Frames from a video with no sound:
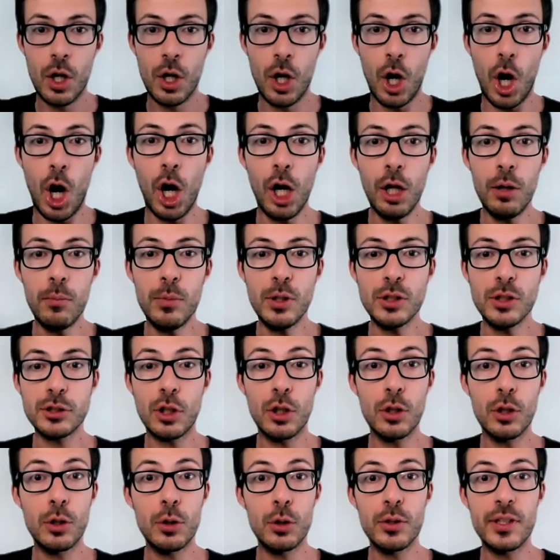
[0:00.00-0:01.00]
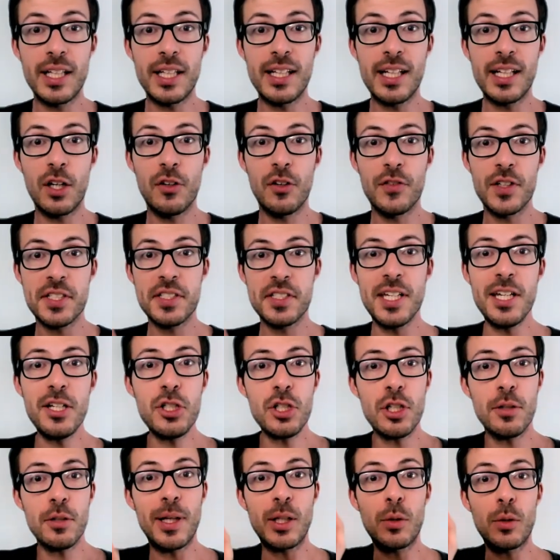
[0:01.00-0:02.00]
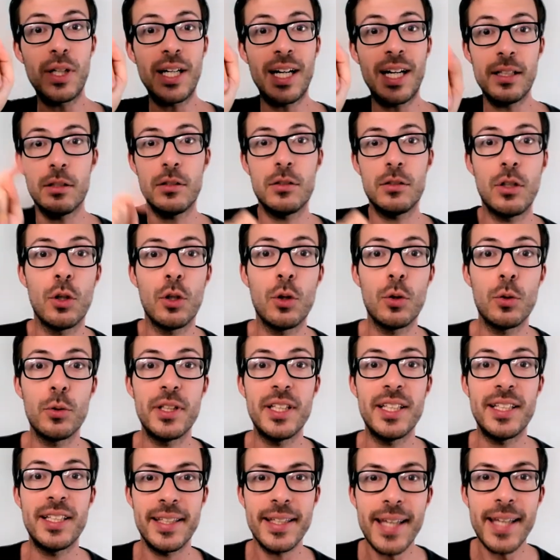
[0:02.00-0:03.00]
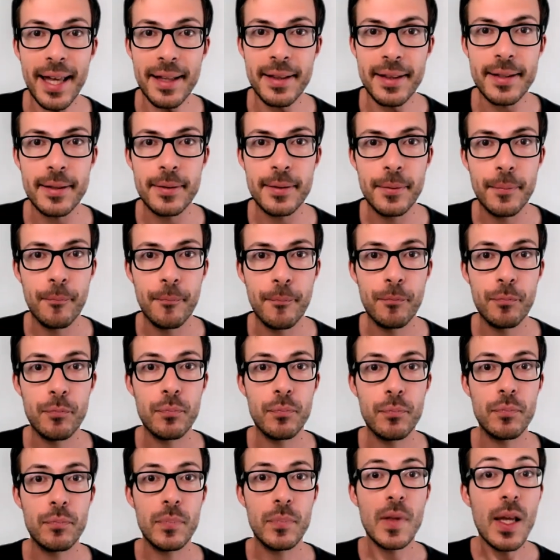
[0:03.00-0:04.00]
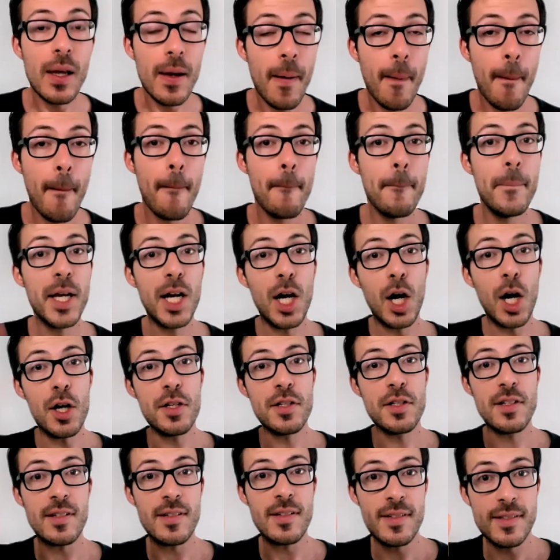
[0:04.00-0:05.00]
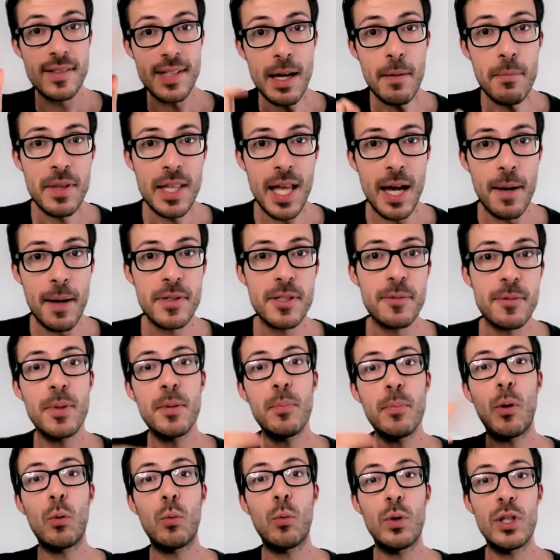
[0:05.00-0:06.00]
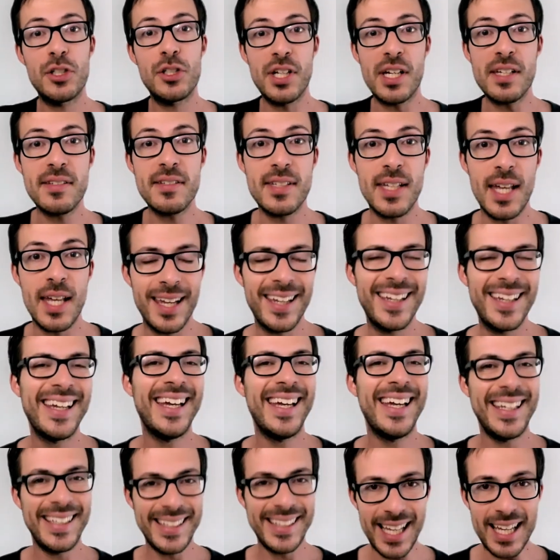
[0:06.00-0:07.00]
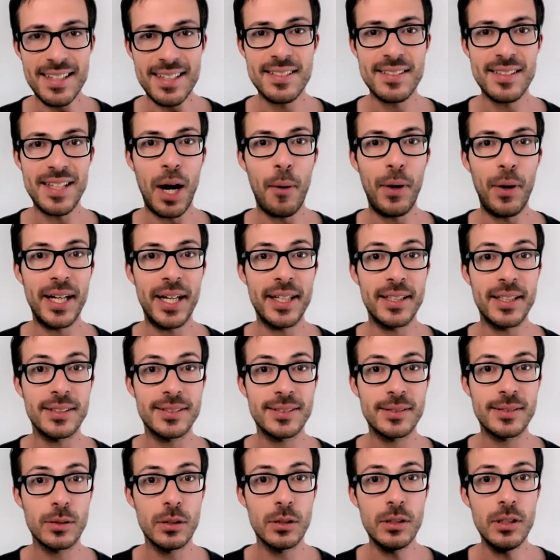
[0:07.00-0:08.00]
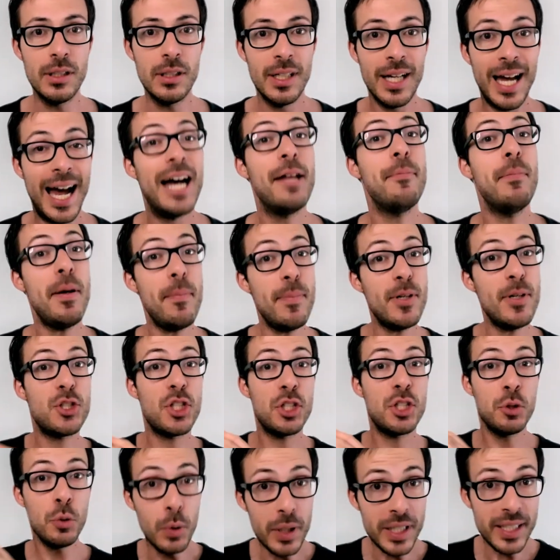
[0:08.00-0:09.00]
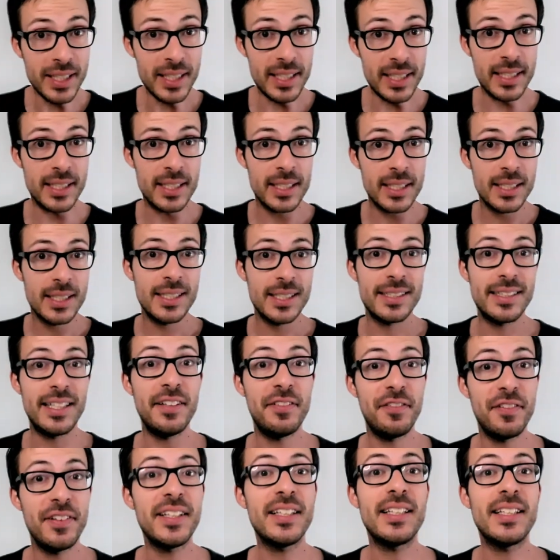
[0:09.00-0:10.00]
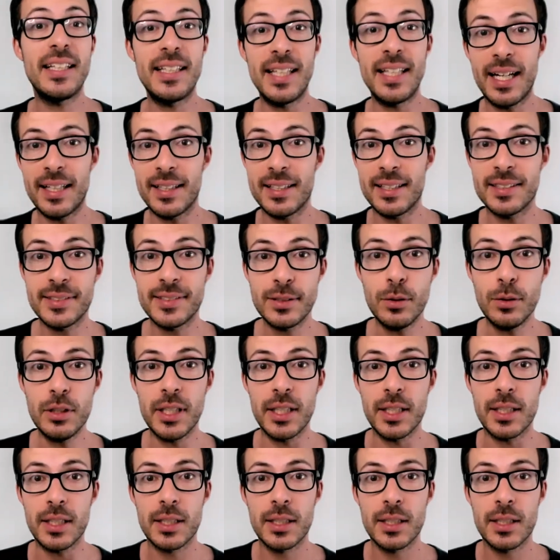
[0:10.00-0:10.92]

almost concluded the conversation, but we cannot conclude it yet. Because sometimes people will just say, yes, now I understood, and maybe genuinely they think that they understood it.